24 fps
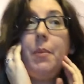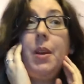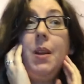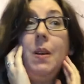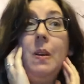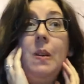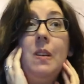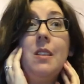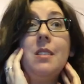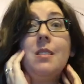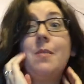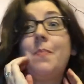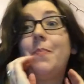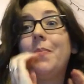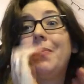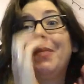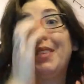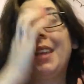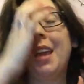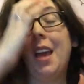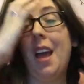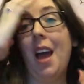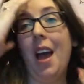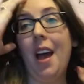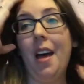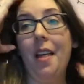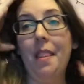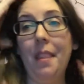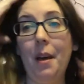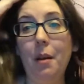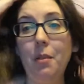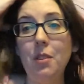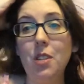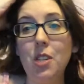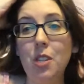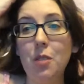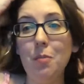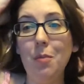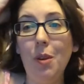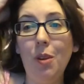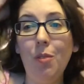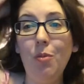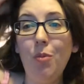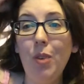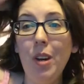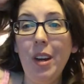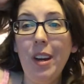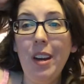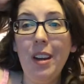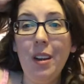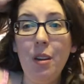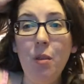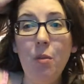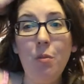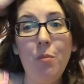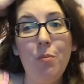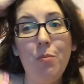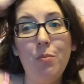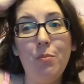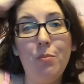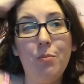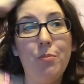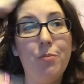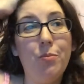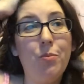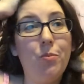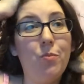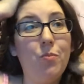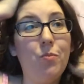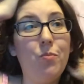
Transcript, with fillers: But anyways, that was just my random